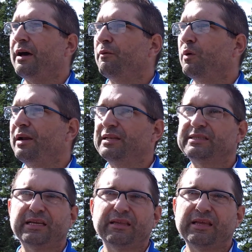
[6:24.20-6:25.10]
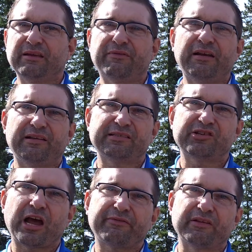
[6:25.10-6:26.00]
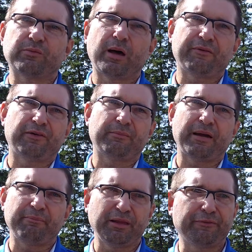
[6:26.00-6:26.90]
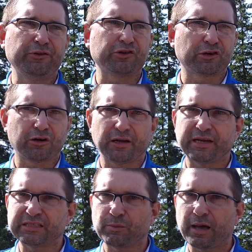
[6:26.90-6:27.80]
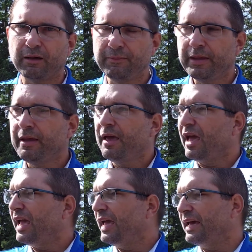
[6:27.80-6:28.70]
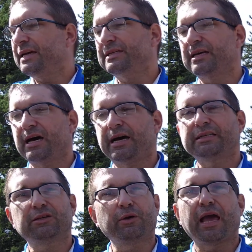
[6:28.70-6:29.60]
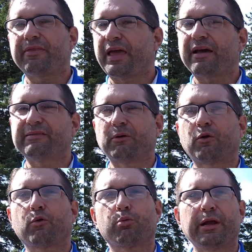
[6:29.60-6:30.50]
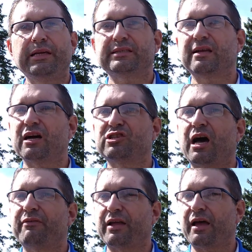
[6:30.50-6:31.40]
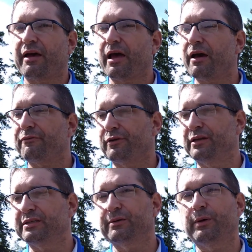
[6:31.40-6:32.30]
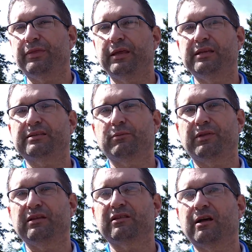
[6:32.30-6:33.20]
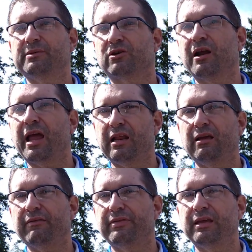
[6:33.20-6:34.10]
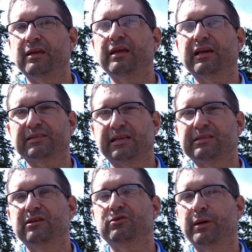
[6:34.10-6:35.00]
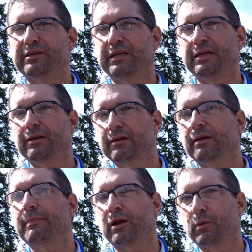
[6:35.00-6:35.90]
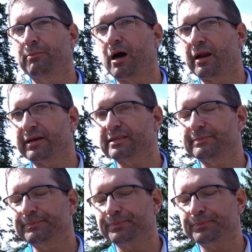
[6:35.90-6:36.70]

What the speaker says: One is the Adventus shaft as well from, I believe, Fujikura as well. And so yeah, they have some great stock shaft offerings with these clubs or any of the EXS 220 metalwood products.